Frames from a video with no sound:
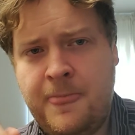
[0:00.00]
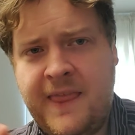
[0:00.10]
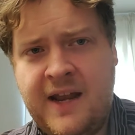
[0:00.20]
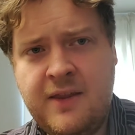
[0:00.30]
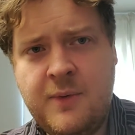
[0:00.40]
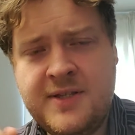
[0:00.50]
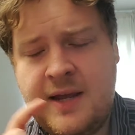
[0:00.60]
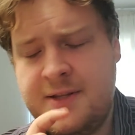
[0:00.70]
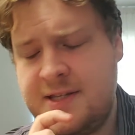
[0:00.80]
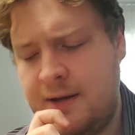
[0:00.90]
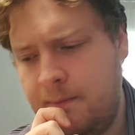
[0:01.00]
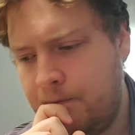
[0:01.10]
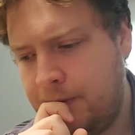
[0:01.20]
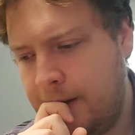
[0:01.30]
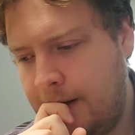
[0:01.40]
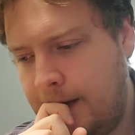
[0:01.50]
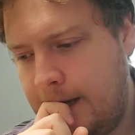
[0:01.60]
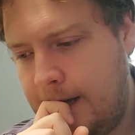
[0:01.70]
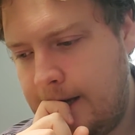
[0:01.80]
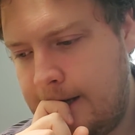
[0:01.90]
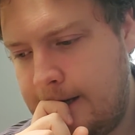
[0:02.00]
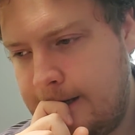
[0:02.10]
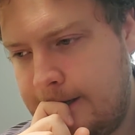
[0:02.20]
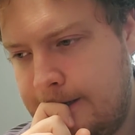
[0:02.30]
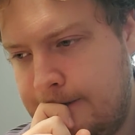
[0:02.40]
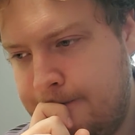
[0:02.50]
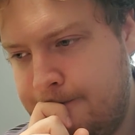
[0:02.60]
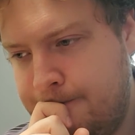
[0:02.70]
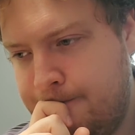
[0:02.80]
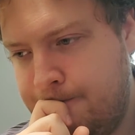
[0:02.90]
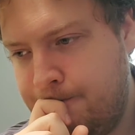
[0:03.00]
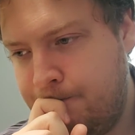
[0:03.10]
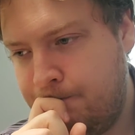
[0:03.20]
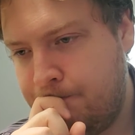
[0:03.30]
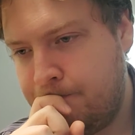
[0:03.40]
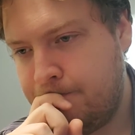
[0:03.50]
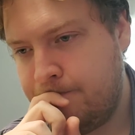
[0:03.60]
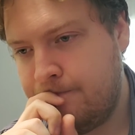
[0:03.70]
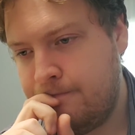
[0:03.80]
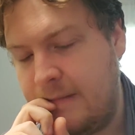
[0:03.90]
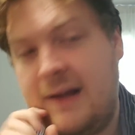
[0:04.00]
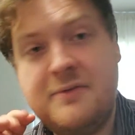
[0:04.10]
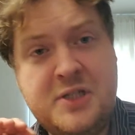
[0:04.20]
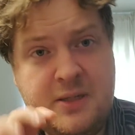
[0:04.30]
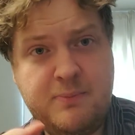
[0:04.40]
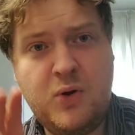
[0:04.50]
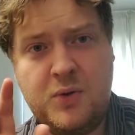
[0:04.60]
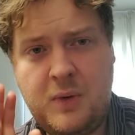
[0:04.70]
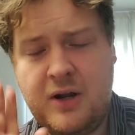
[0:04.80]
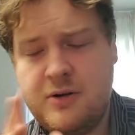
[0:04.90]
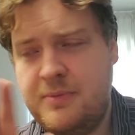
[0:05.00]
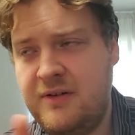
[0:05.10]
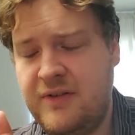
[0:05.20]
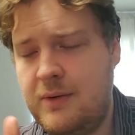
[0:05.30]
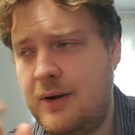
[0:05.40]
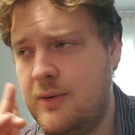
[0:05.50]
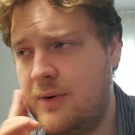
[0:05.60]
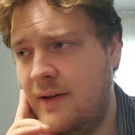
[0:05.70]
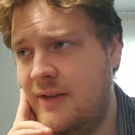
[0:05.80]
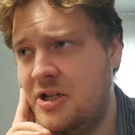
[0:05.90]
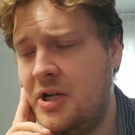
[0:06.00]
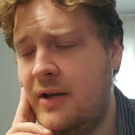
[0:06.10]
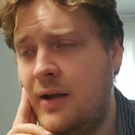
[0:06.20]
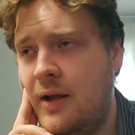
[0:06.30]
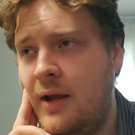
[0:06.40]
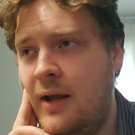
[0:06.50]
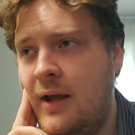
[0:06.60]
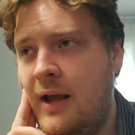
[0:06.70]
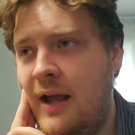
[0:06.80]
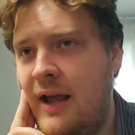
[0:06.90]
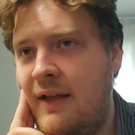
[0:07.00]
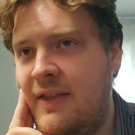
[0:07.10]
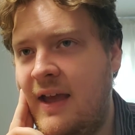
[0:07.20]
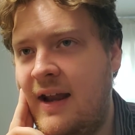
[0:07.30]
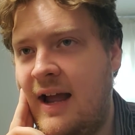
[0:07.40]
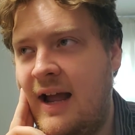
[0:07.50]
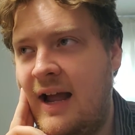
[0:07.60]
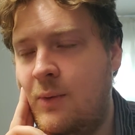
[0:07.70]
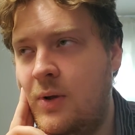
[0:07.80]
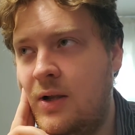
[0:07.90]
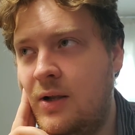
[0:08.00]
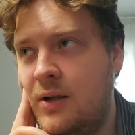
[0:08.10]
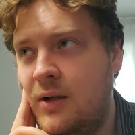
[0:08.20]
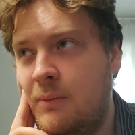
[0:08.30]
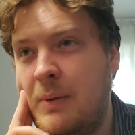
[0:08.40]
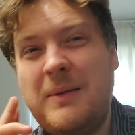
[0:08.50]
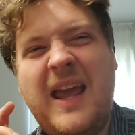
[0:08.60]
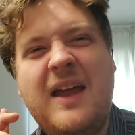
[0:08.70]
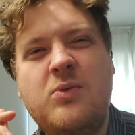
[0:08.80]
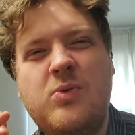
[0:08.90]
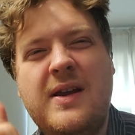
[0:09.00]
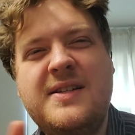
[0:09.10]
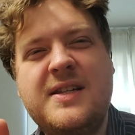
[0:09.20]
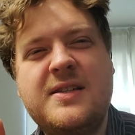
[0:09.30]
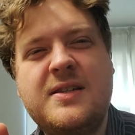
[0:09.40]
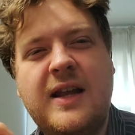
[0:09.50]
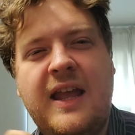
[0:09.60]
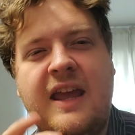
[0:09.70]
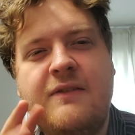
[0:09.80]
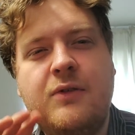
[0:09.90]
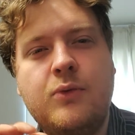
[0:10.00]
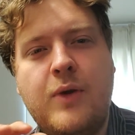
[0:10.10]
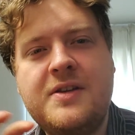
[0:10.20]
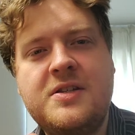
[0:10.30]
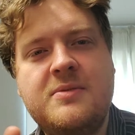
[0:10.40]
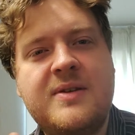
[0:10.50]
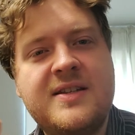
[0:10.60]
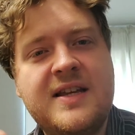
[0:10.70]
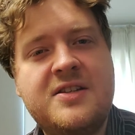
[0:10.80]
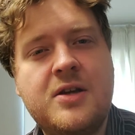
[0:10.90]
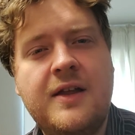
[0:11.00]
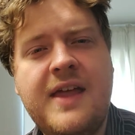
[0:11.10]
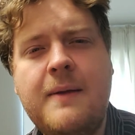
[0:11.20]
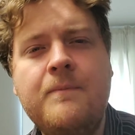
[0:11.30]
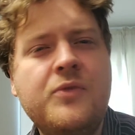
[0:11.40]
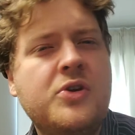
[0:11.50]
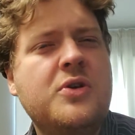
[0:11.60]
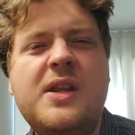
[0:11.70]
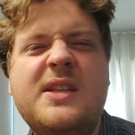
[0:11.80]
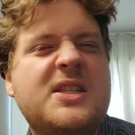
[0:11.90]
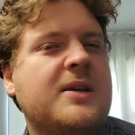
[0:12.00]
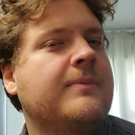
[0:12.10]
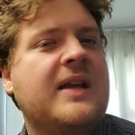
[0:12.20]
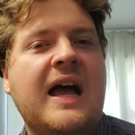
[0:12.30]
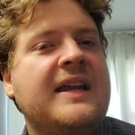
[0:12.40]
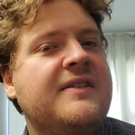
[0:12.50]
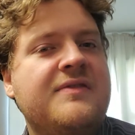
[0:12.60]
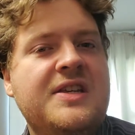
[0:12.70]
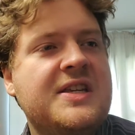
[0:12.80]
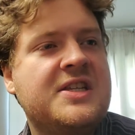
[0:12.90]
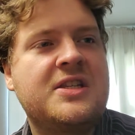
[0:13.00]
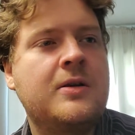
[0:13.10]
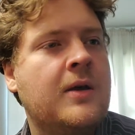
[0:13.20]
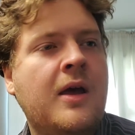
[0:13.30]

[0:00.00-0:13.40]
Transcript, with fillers: I don't know what town it's in. Um, obviously boiled water, purified water, whatever the shit. And then I will probably add raisins, like a handful of raisins, because I saw that you need some kind of yeast